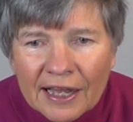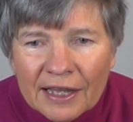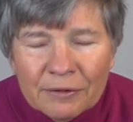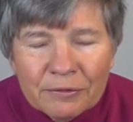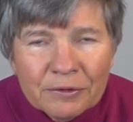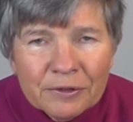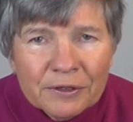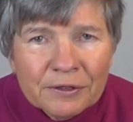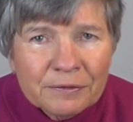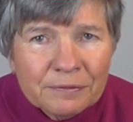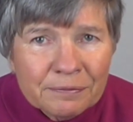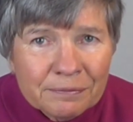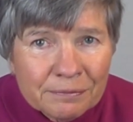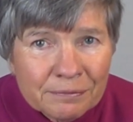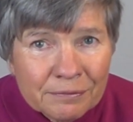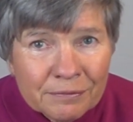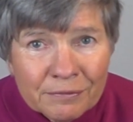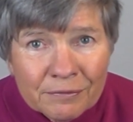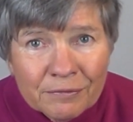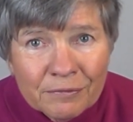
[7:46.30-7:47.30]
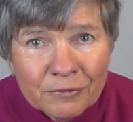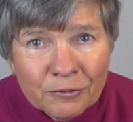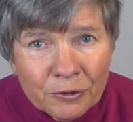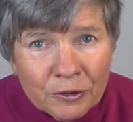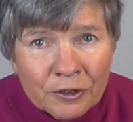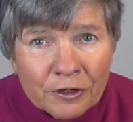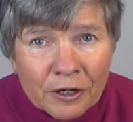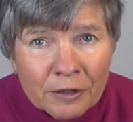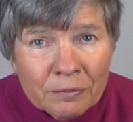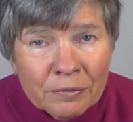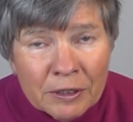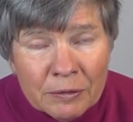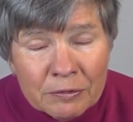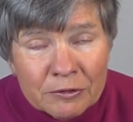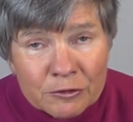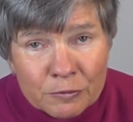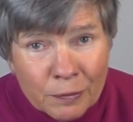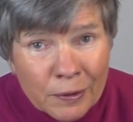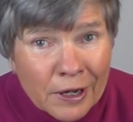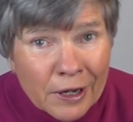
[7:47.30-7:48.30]
would work on
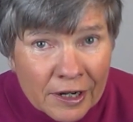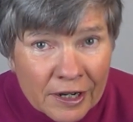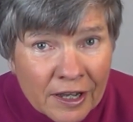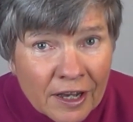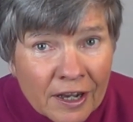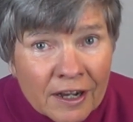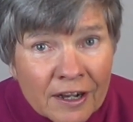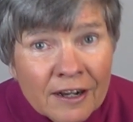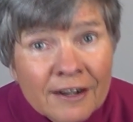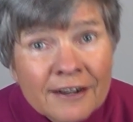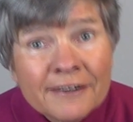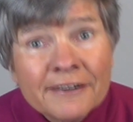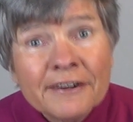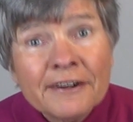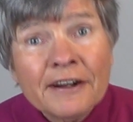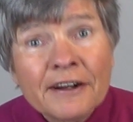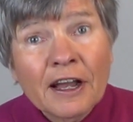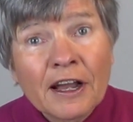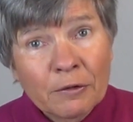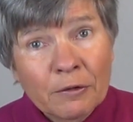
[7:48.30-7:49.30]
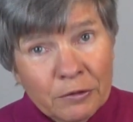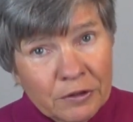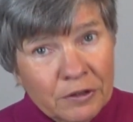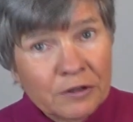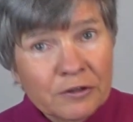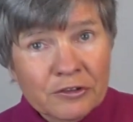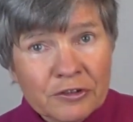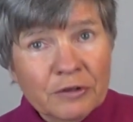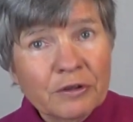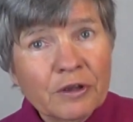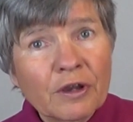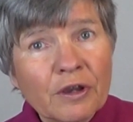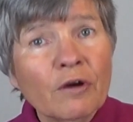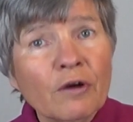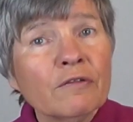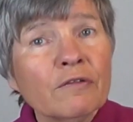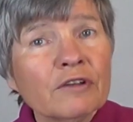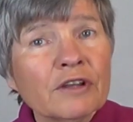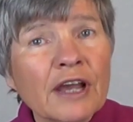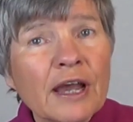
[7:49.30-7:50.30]
people's butt. I would usually
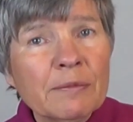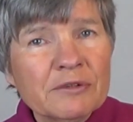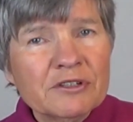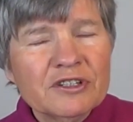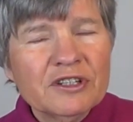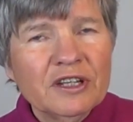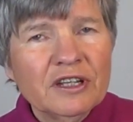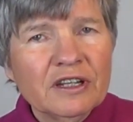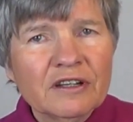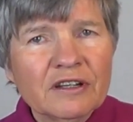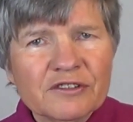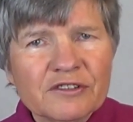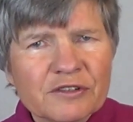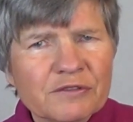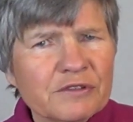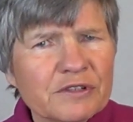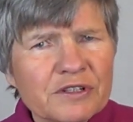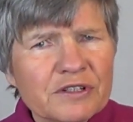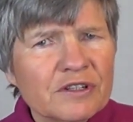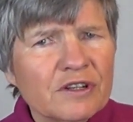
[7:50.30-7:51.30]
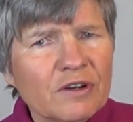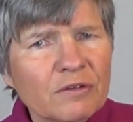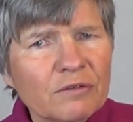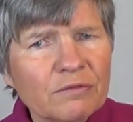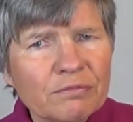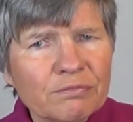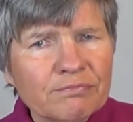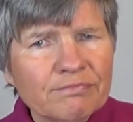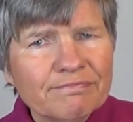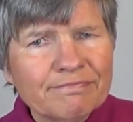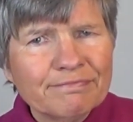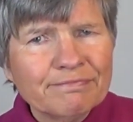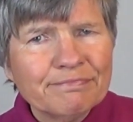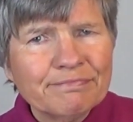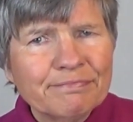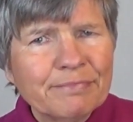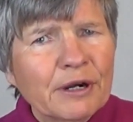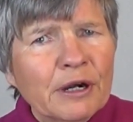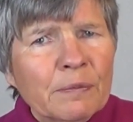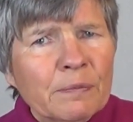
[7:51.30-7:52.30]
go over top of sheet because there was no
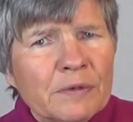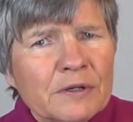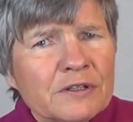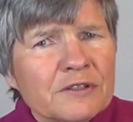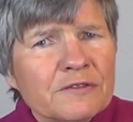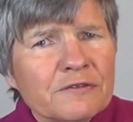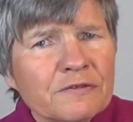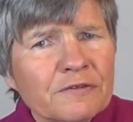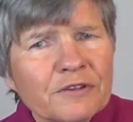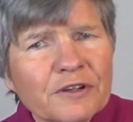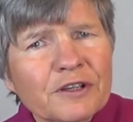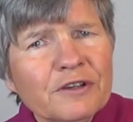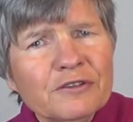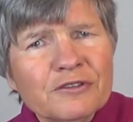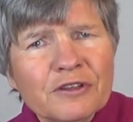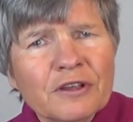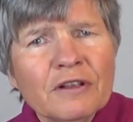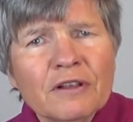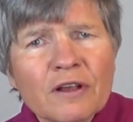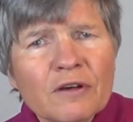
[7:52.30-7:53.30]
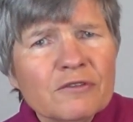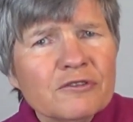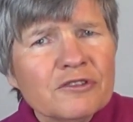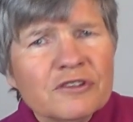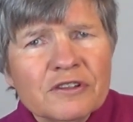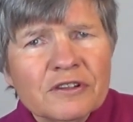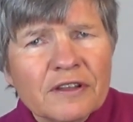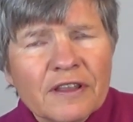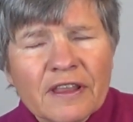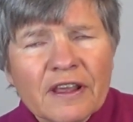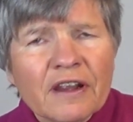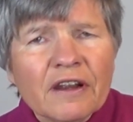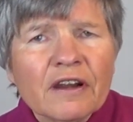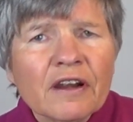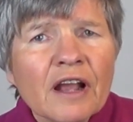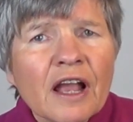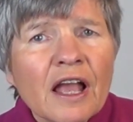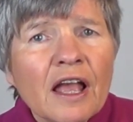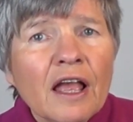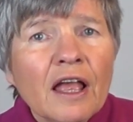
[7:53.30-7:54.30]
purpose for using lotion
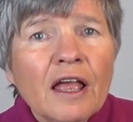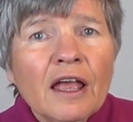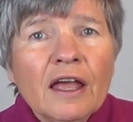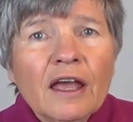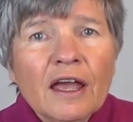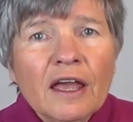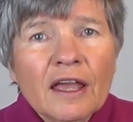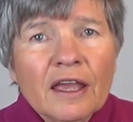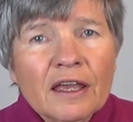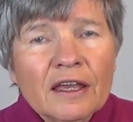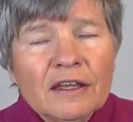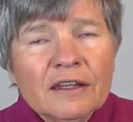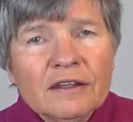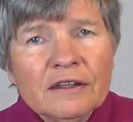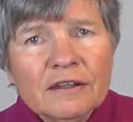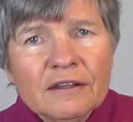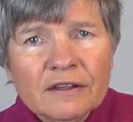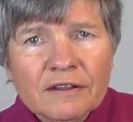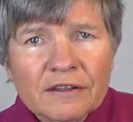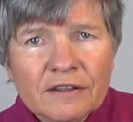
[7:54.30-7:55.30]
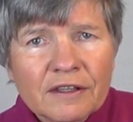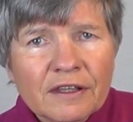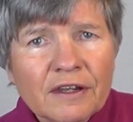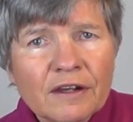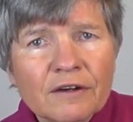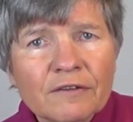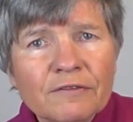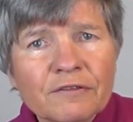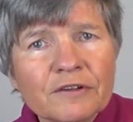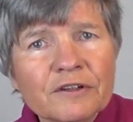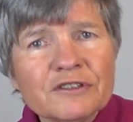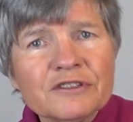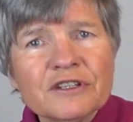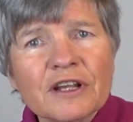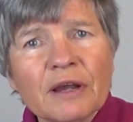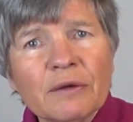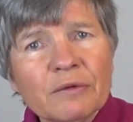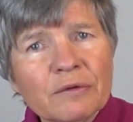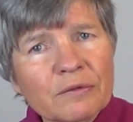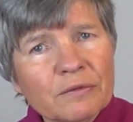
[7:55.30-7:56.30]
there. And, you know, first
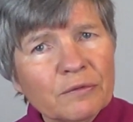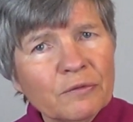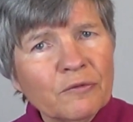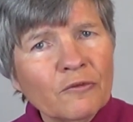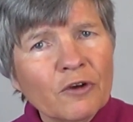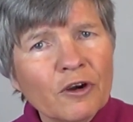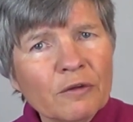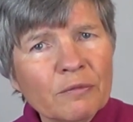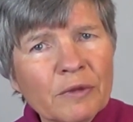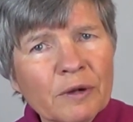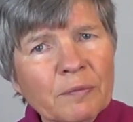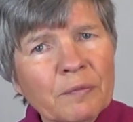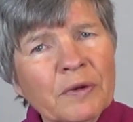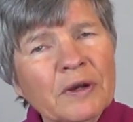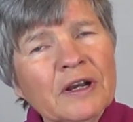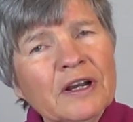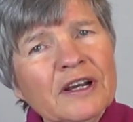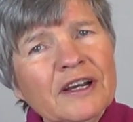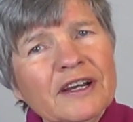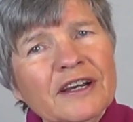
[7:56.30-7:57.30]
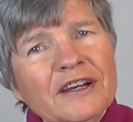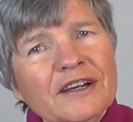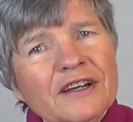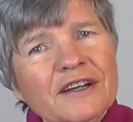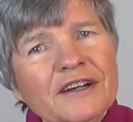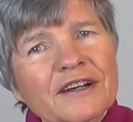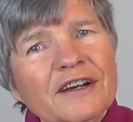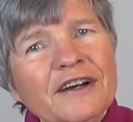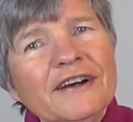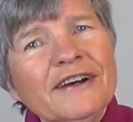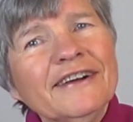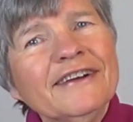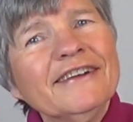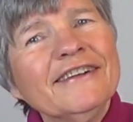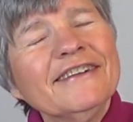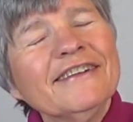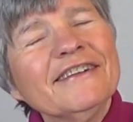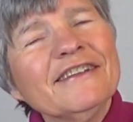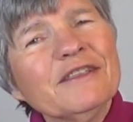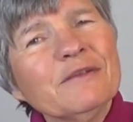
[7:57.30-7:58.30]
I would warm up
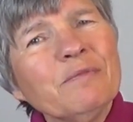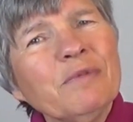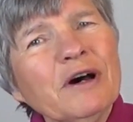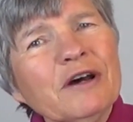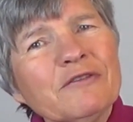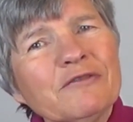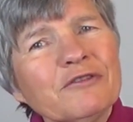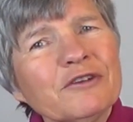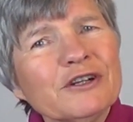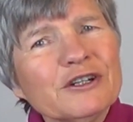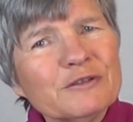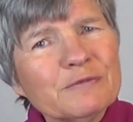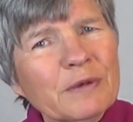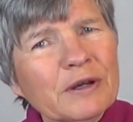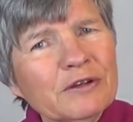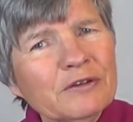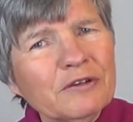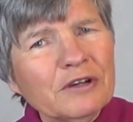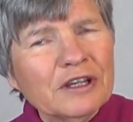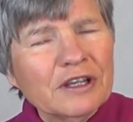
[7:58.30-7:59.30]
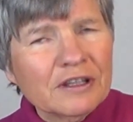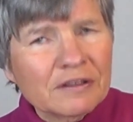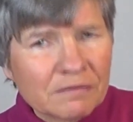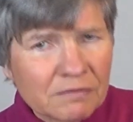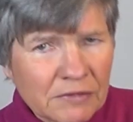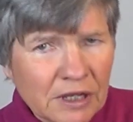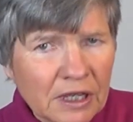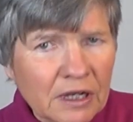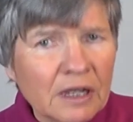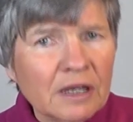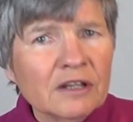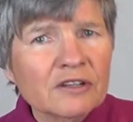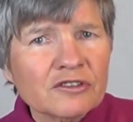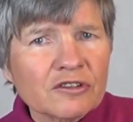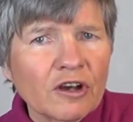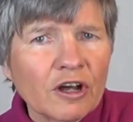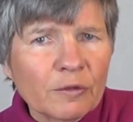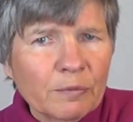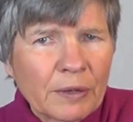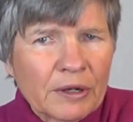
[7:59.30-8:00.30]
the butt first by doing kneading. It's called